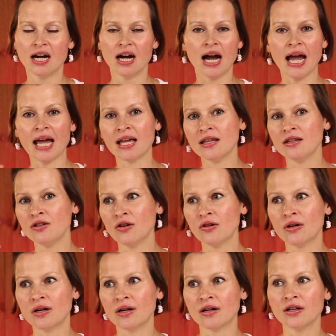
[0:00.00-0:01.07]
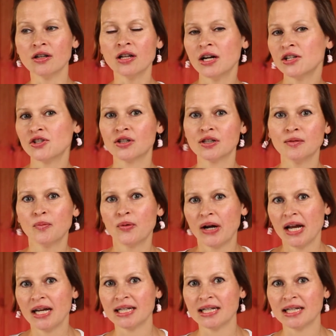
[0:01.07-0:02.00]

and your logical brain